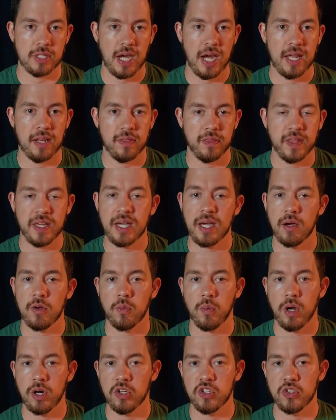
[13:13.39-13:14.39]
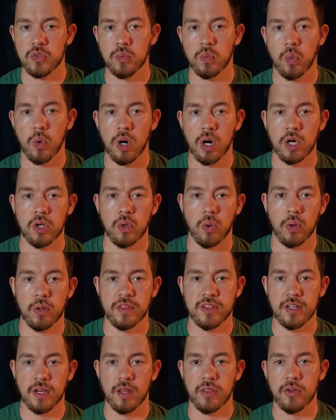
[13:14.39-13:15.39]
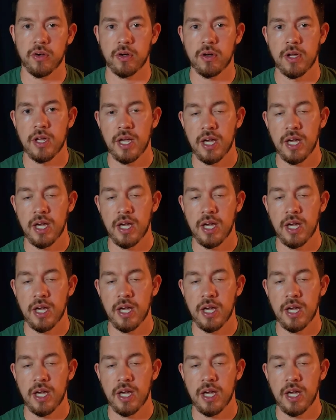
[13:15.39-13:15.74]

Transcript: I think I'd want to do one or the other.